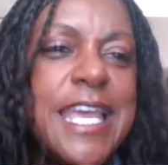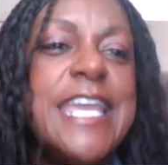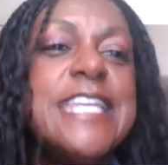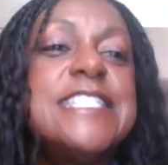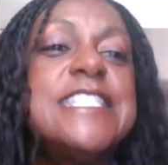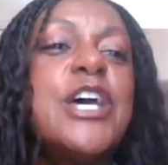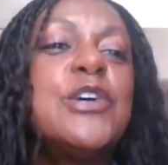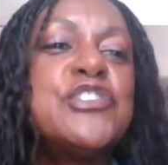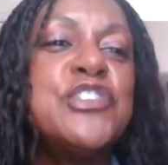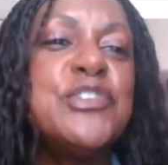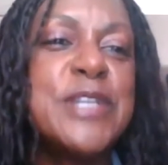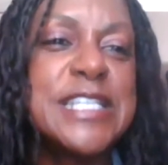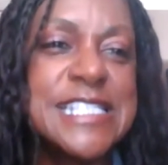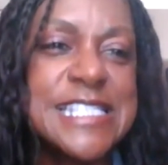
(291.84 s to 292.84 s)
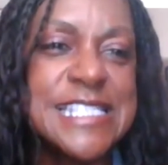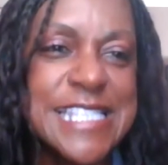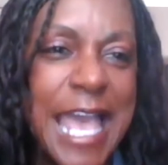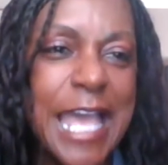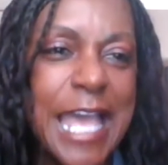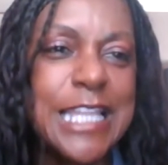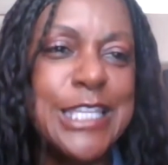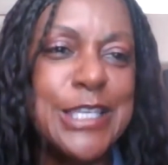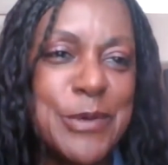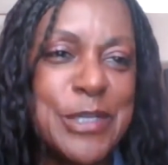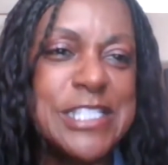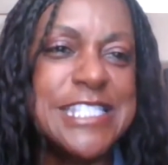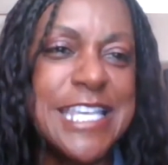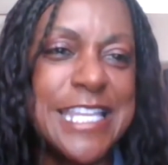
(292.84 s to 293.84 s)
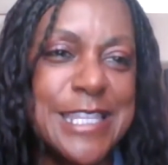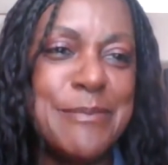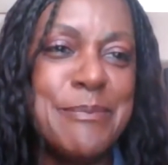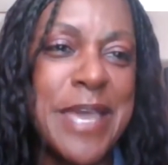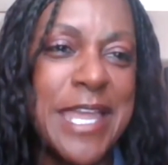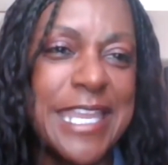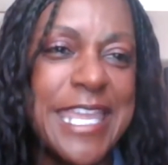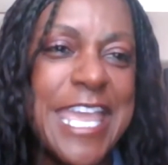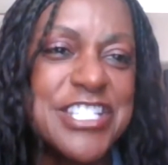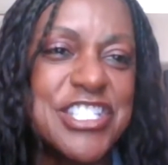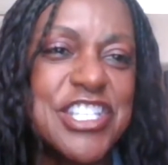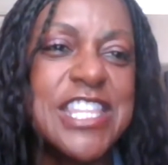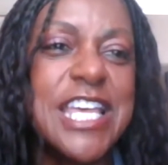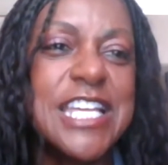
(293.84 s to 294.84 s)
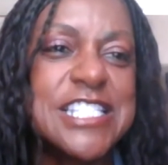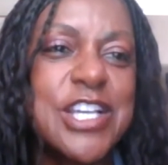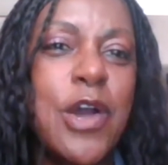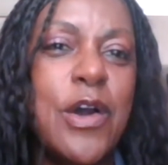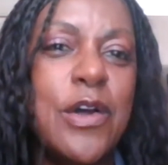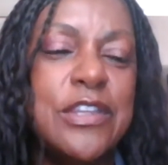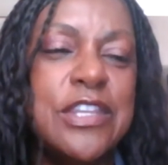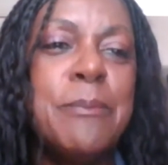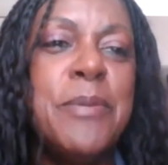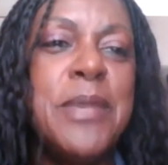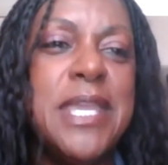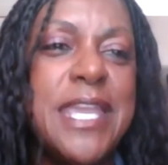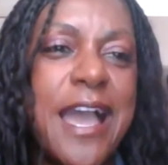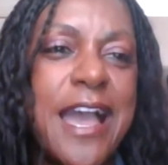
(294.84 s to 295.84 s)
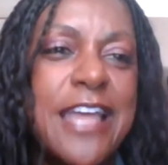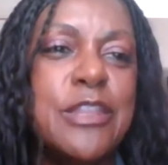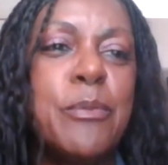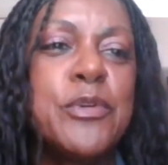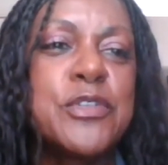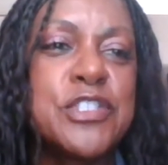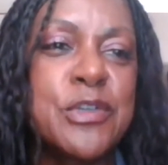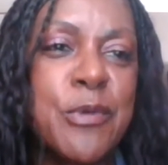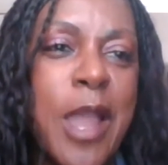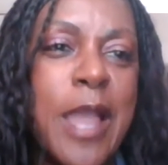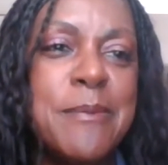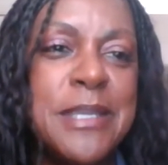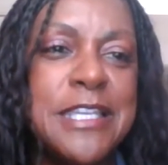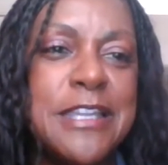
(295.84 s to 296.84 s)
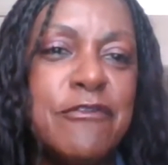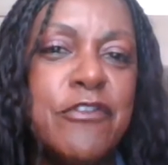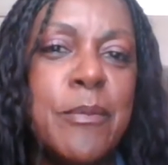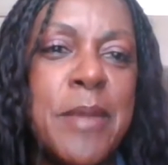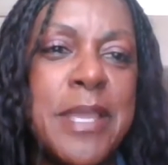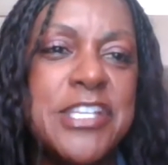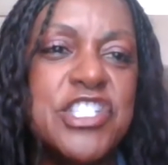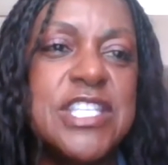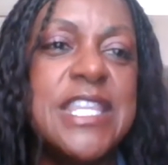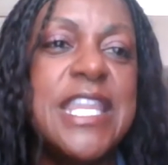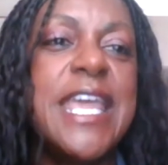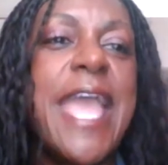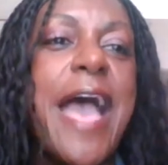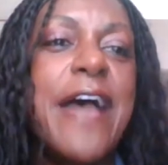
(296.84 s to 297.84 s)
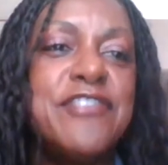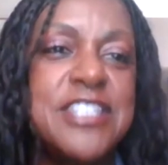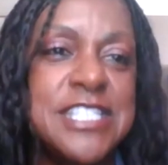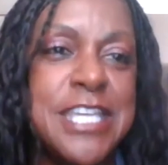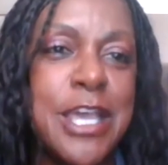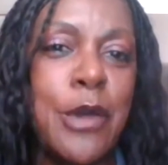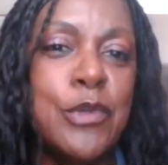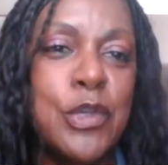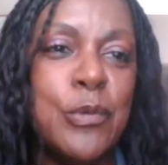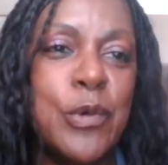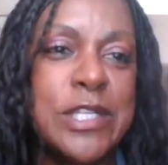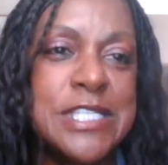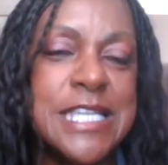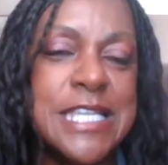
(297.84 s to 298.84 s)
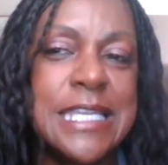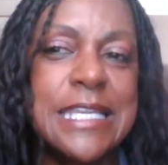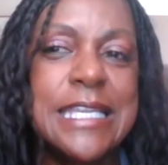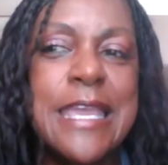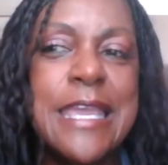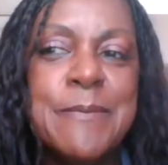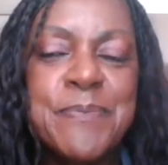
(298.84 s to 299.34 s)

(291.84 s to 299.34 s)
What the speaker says: It tells you exactly what's in the medication. That's called the PI, the prescribing information. They have to tell you what's in it.